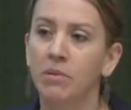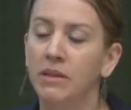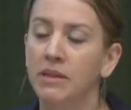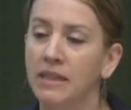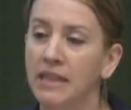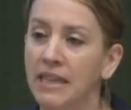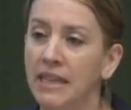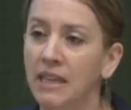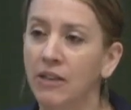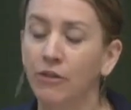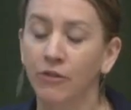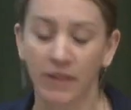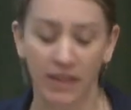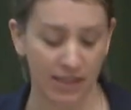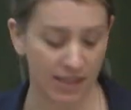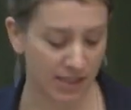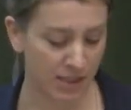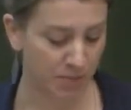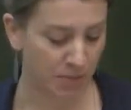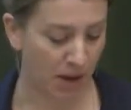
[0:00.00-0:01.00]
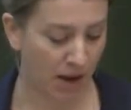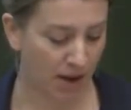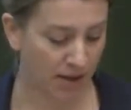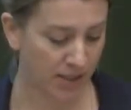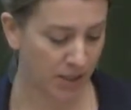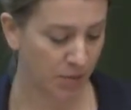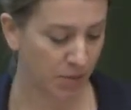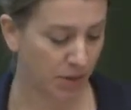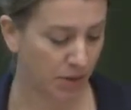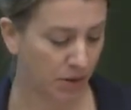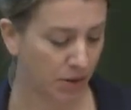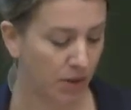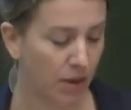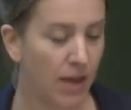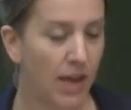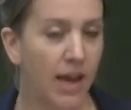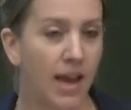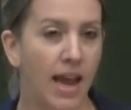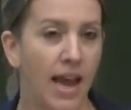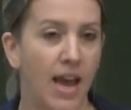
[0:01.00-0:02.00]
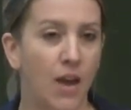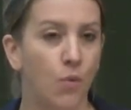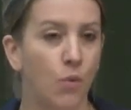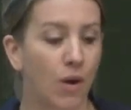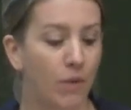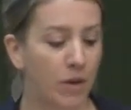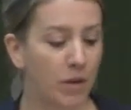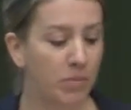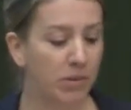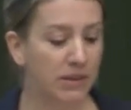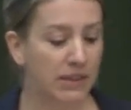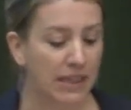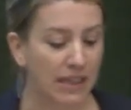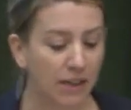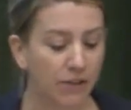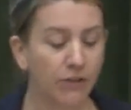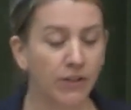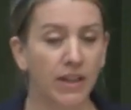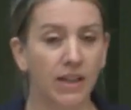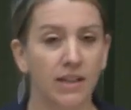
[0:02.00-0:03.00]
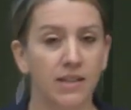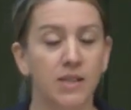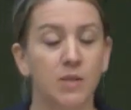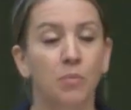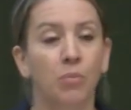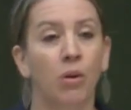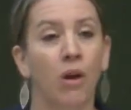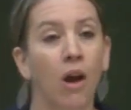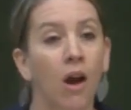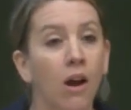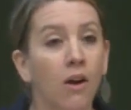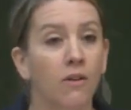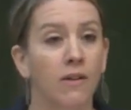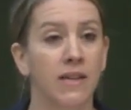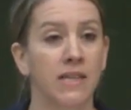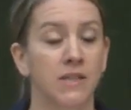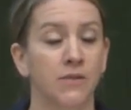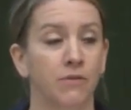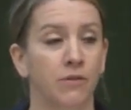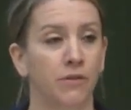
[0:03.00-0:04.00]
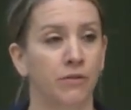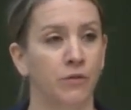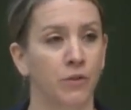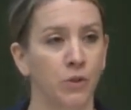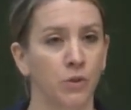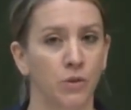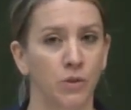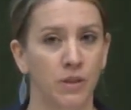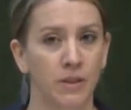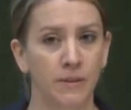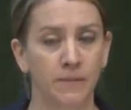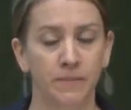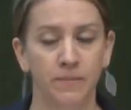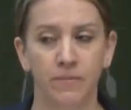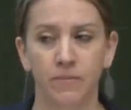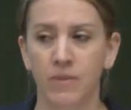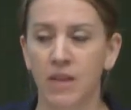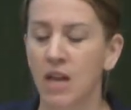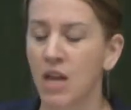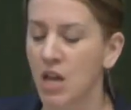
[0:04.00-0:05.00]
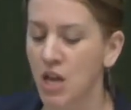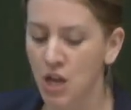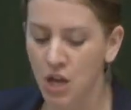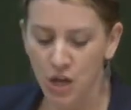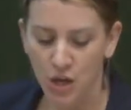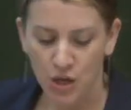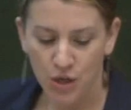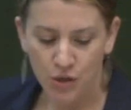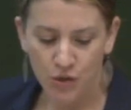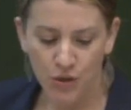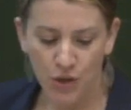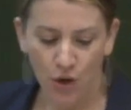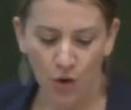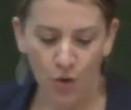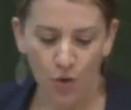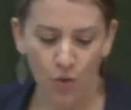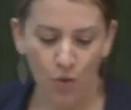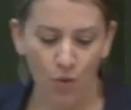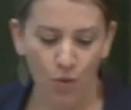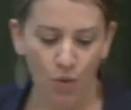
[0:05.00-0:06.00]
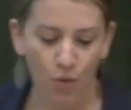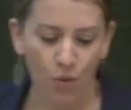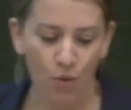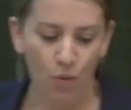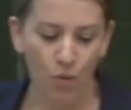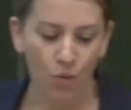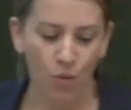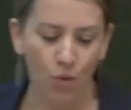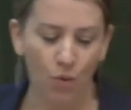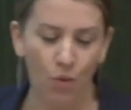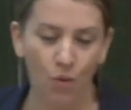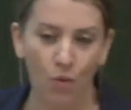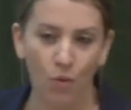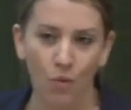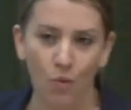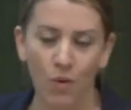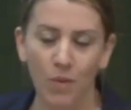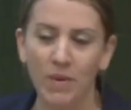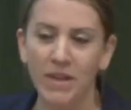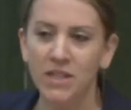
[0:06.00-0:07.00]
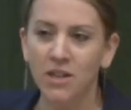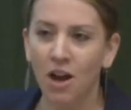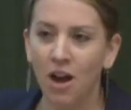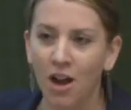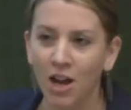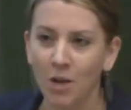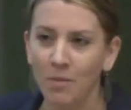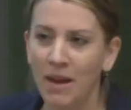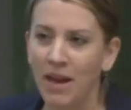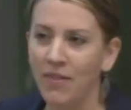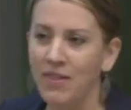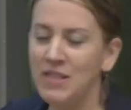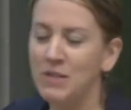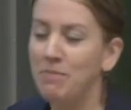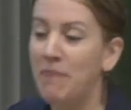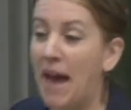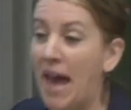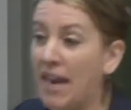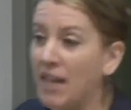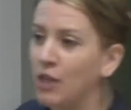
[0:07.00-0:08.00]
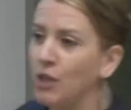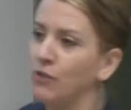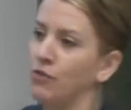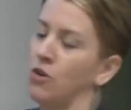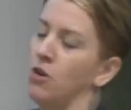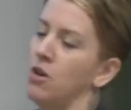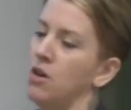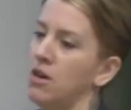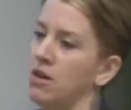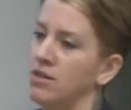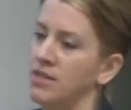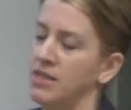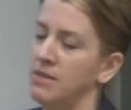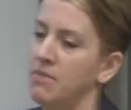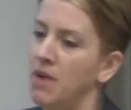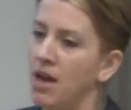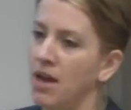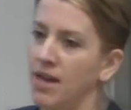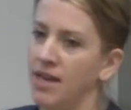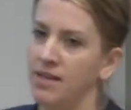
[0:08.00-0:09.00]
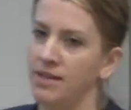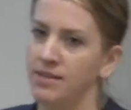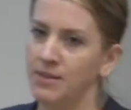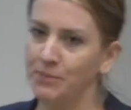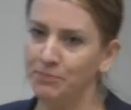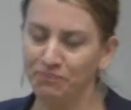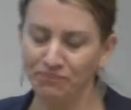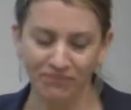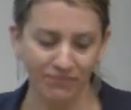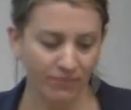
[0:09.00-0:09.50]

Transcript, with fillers: believe is possible and what we believe is progress for food. So when we talk about this battle over our hearts and minds,